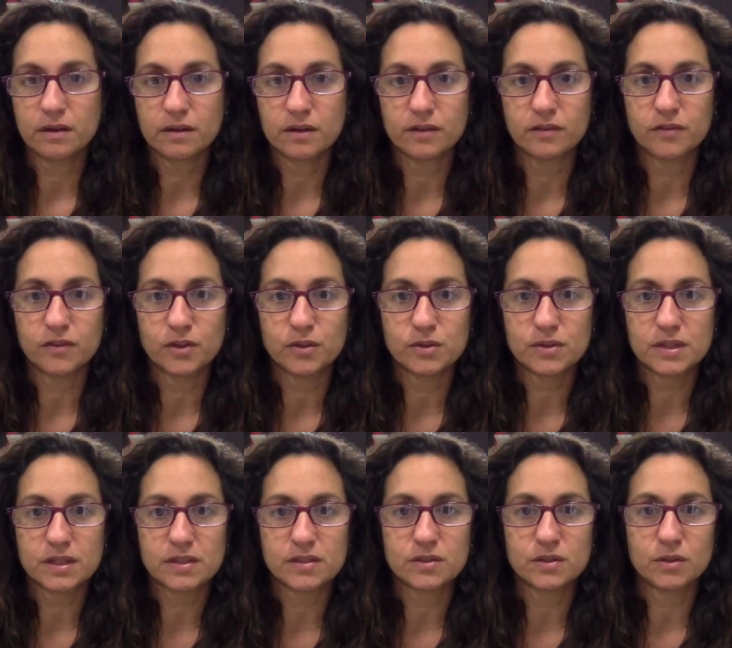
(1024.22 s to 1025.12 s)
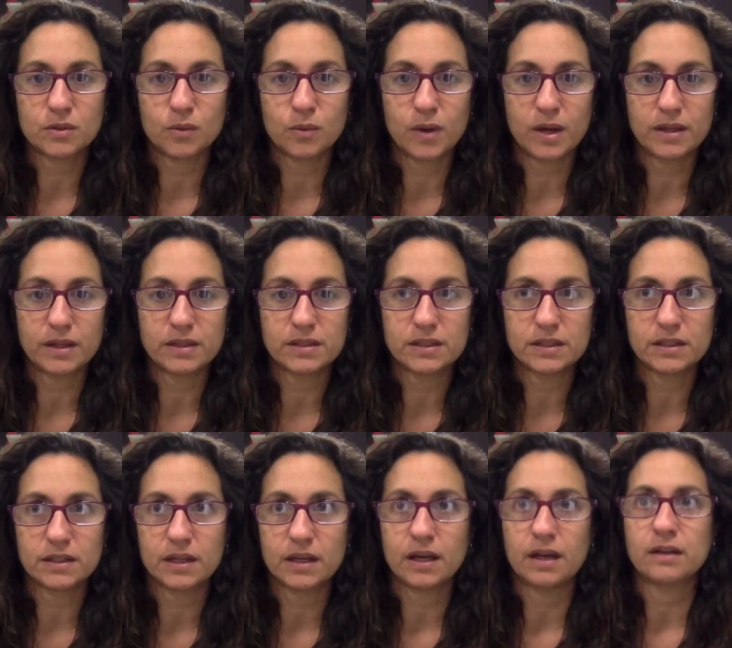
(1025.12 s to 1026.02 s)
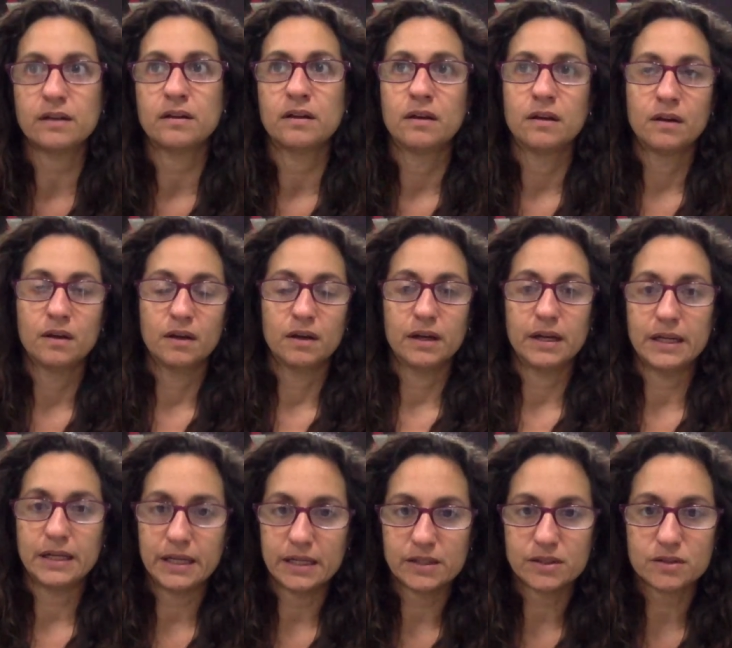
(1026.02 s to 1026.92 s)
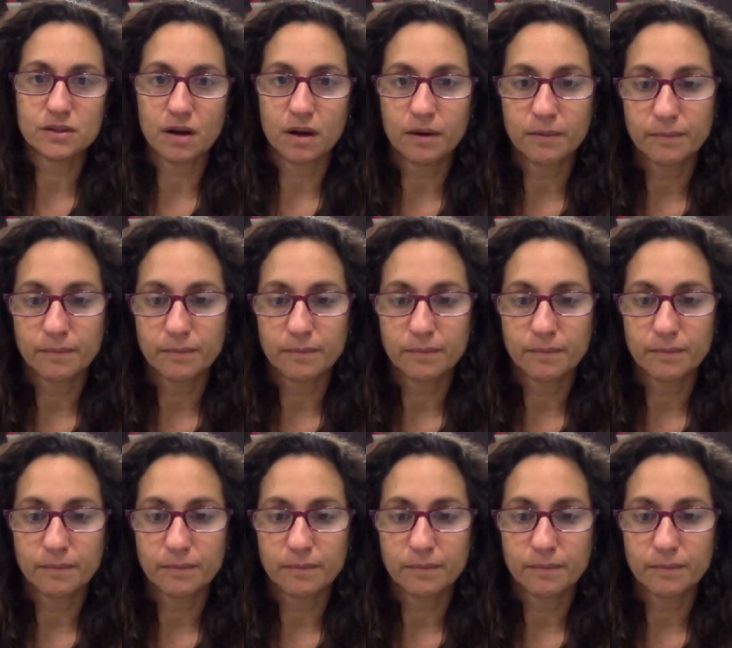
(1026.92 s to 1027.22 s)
confused as to why they didn't get an A star.